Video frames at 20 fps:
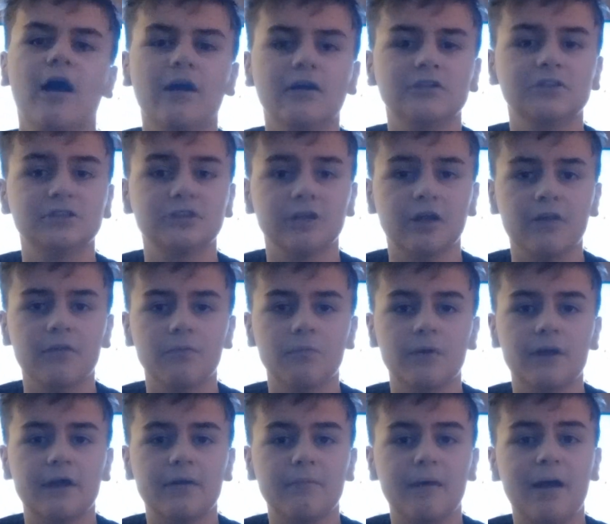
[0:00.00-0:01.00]
just like the
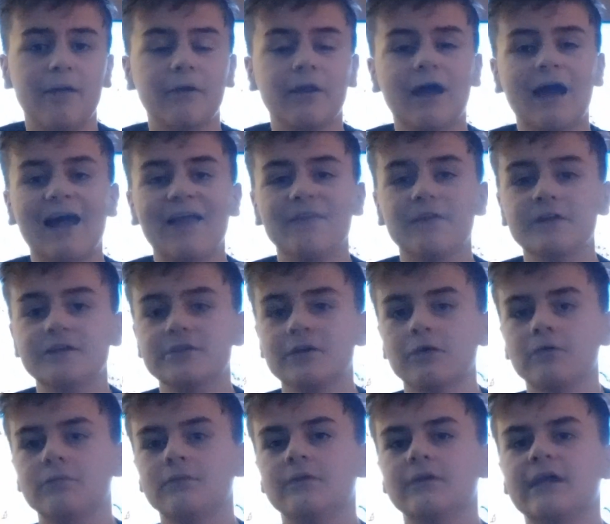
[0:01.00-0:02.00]
Wicker Man, and they
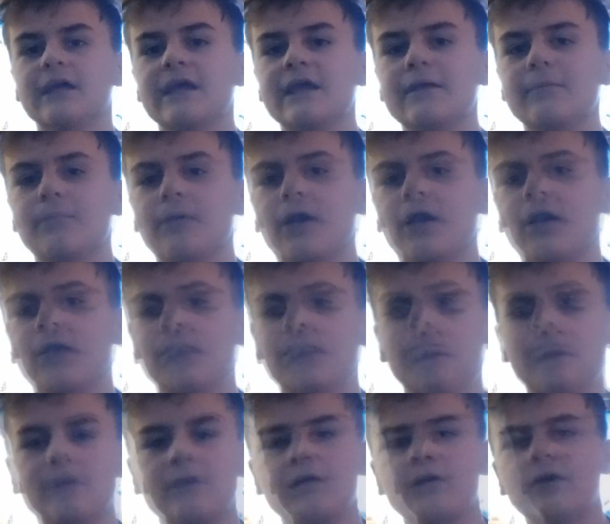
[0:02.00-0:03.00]
don't keep up
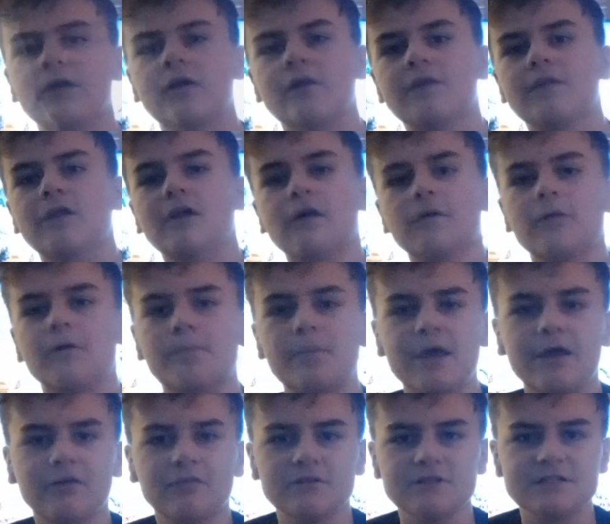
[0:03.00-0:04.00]
the
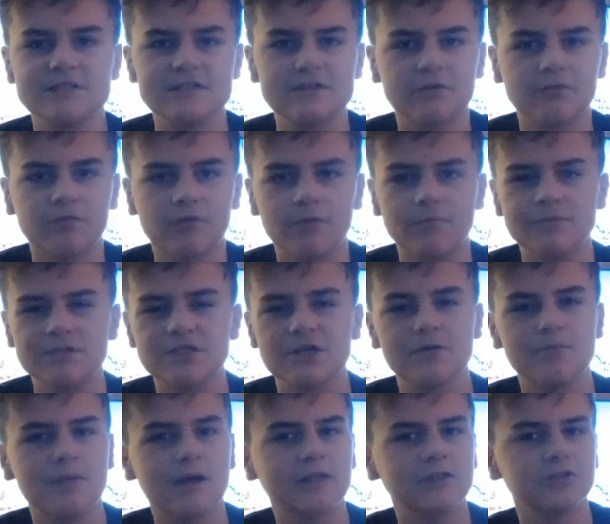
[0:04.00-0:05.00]
appearances of them. So
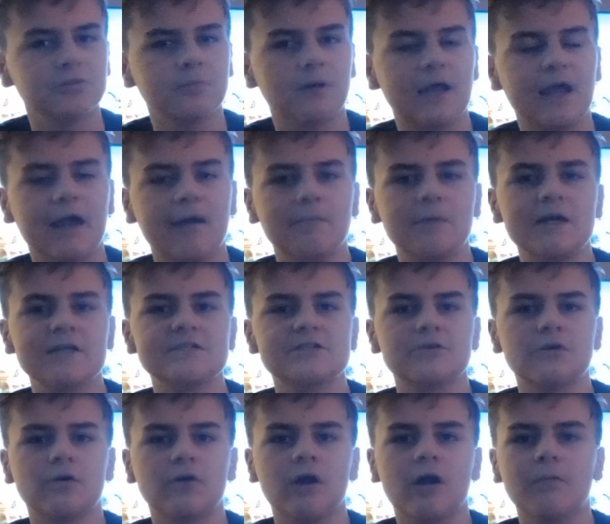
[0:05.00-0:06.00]
Mandrill Mayhem has
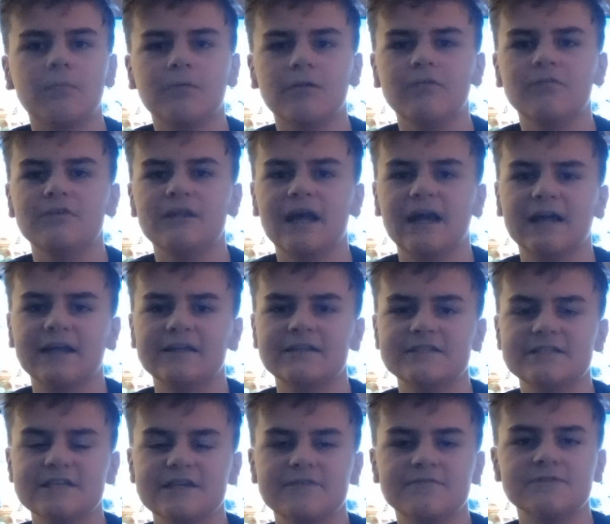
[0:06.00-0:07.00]
got a couple of
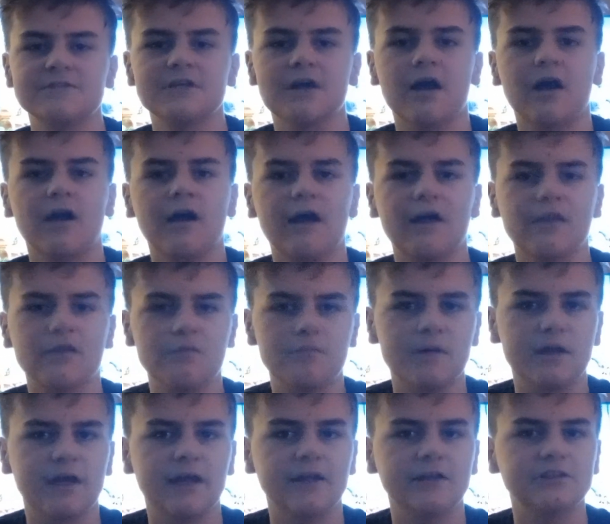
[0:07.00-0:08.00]
negatives at the
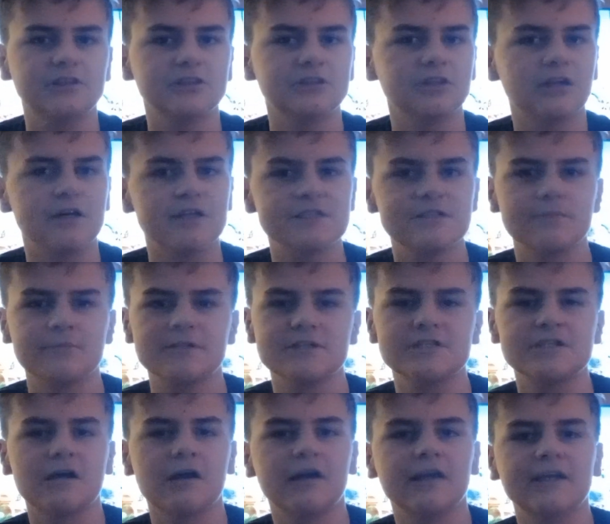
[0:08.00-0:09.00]
minute, just like some of the
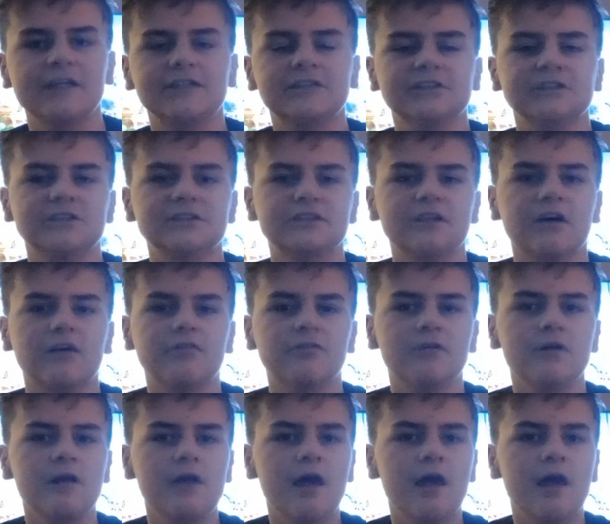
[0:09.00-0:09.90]
signage and stuff.